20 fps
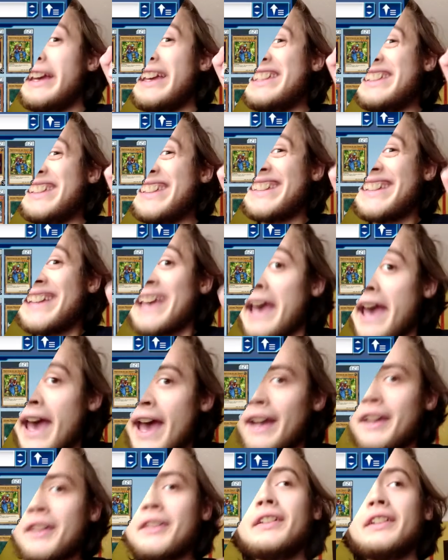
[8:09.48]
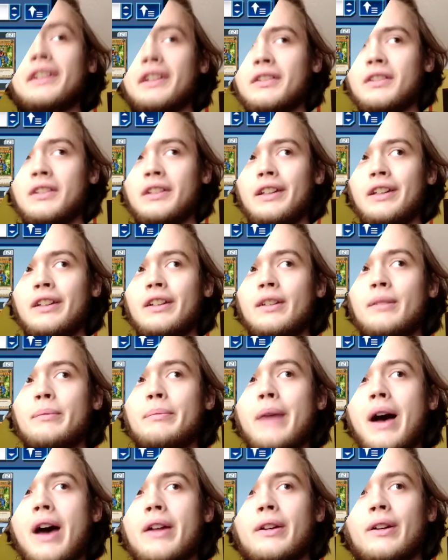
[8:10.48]
is technically
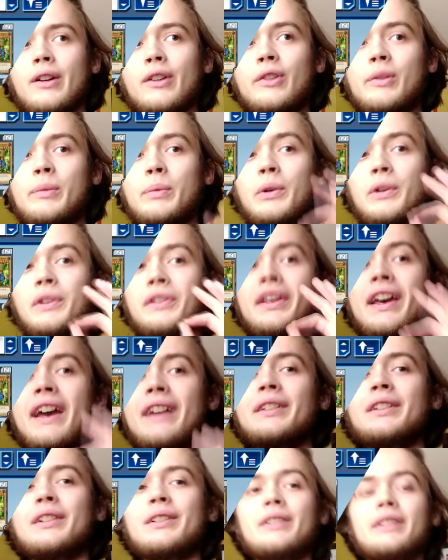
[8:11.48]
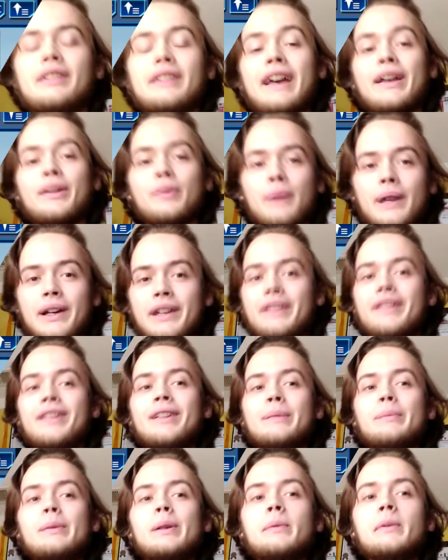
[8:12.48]
Monarch support. Technically. That's why you
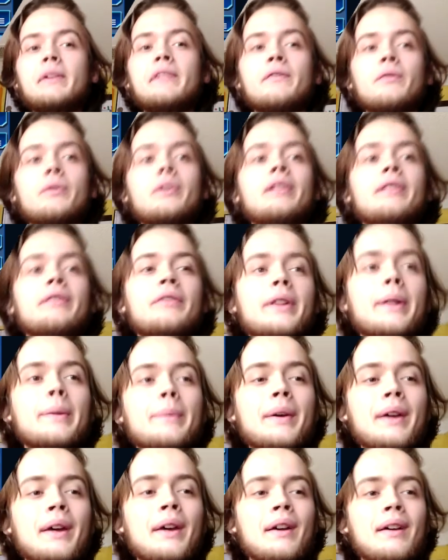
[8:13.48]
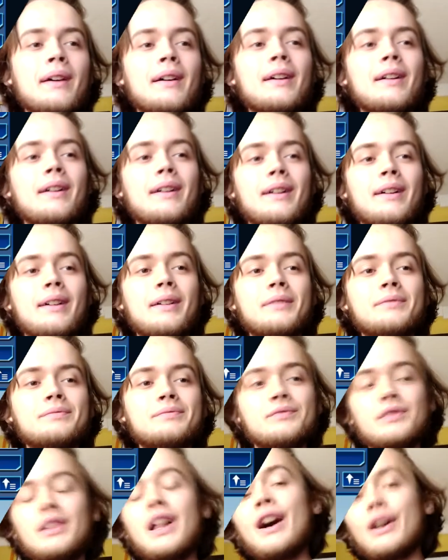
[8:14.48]
see me with 3 of them.
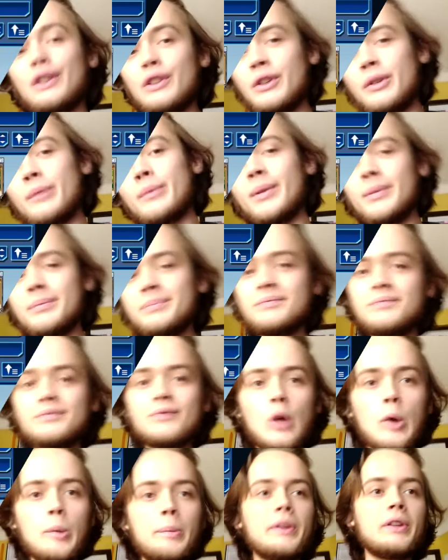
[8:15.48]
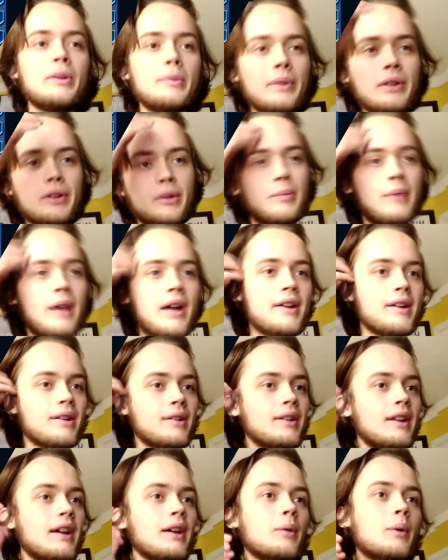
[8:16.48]
Long term, I'm hoping to build a
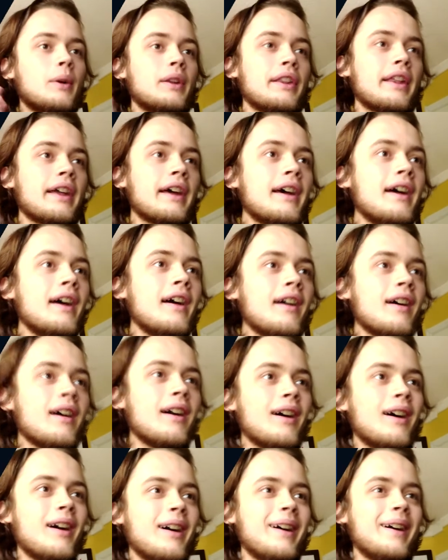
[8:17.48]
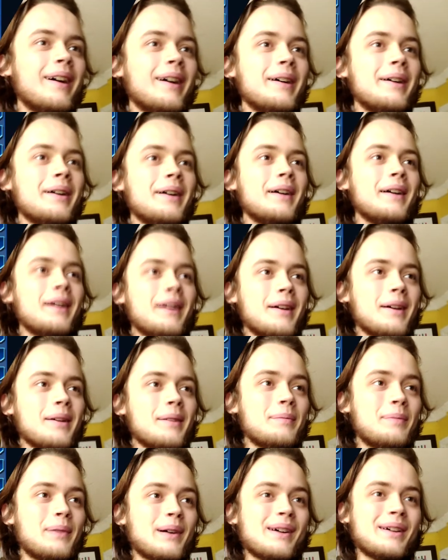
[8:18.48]
Monarch deck one day.
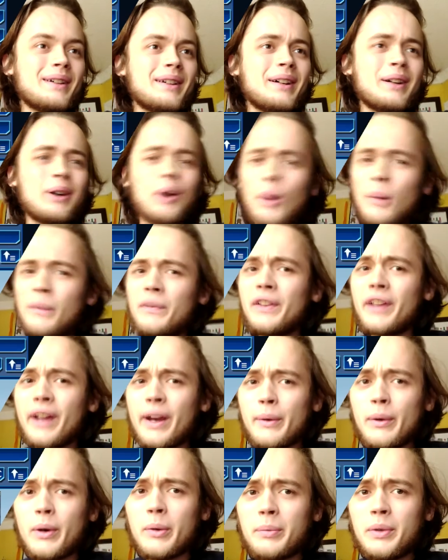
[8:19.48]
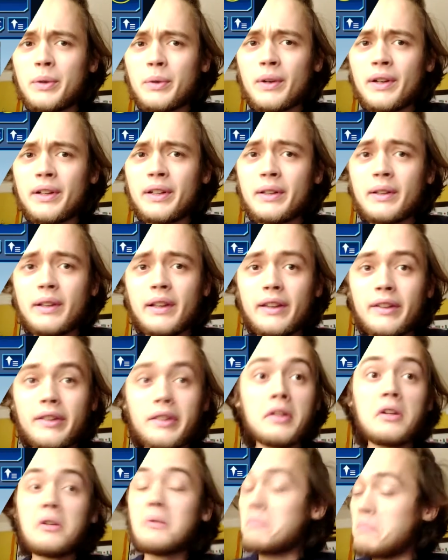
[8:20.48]
But hopefully I won't be running
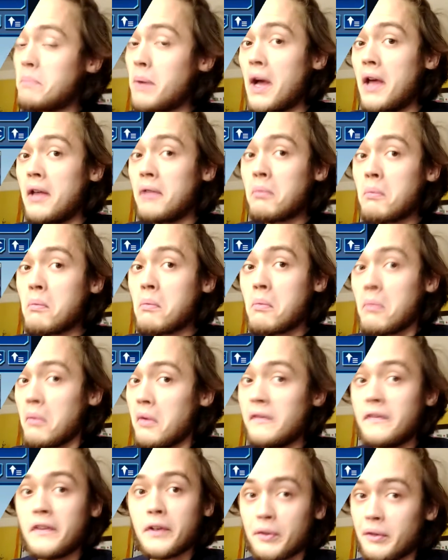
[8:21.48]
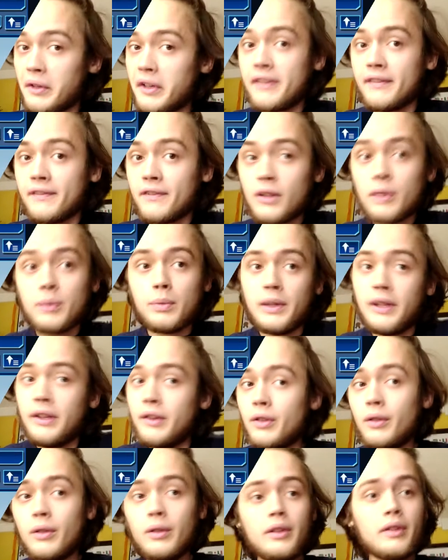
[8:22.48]
this, but if you're looking for a
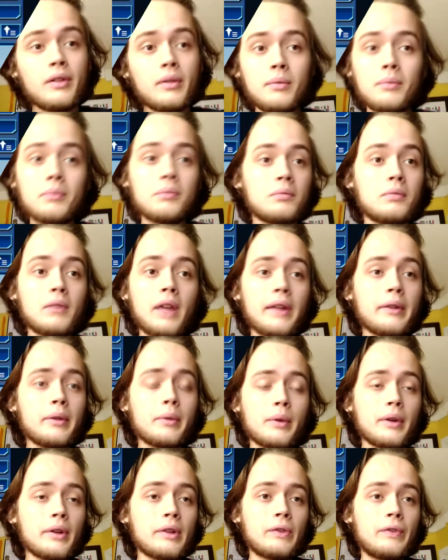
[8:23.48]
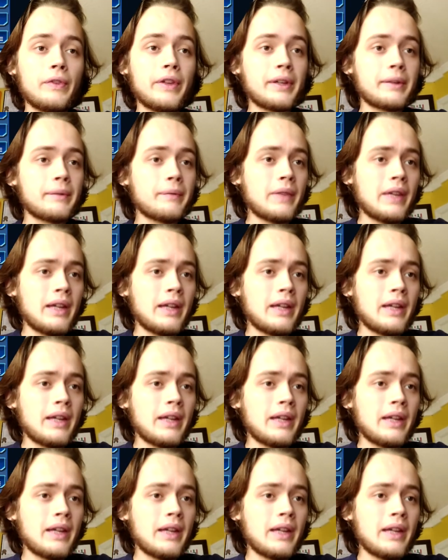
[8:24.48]
placeholder, not the worst thing.